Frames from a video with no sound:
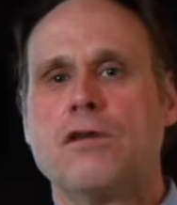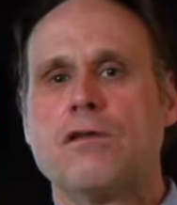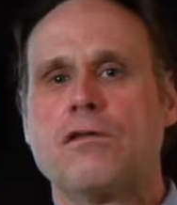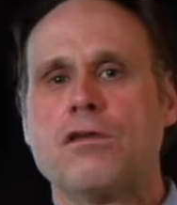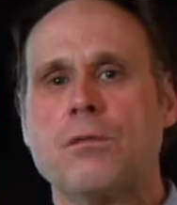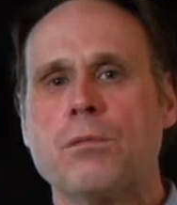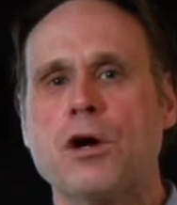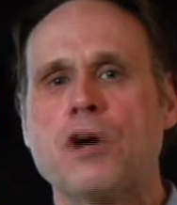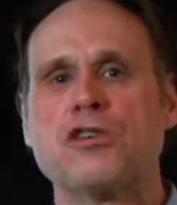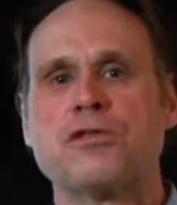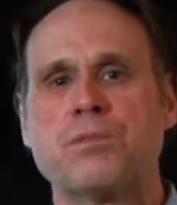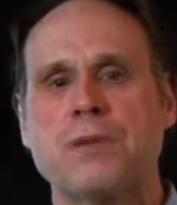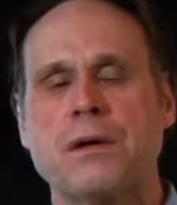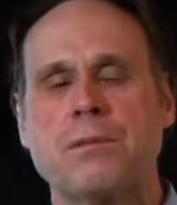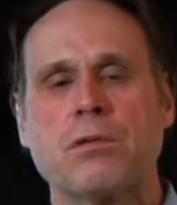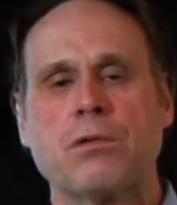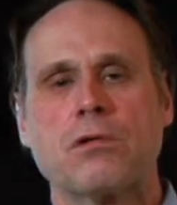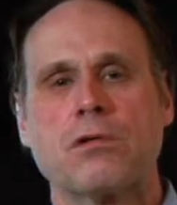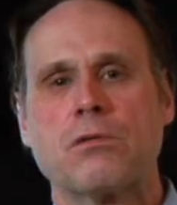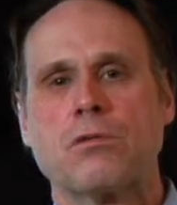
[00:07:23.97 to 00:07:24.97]
for most
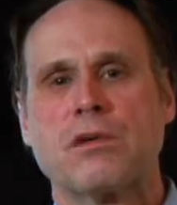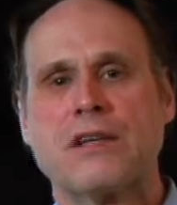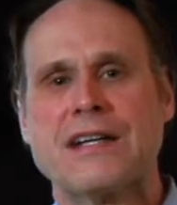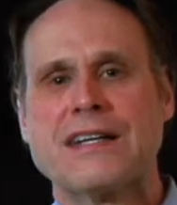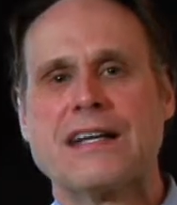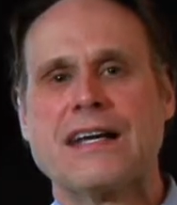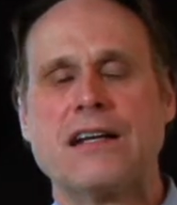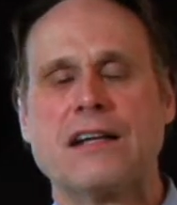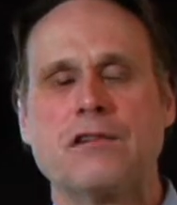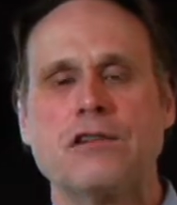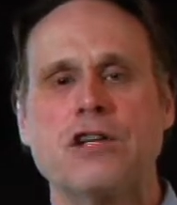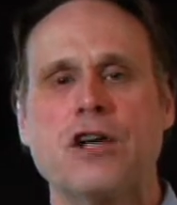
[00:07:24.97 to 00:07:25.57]
people when they get,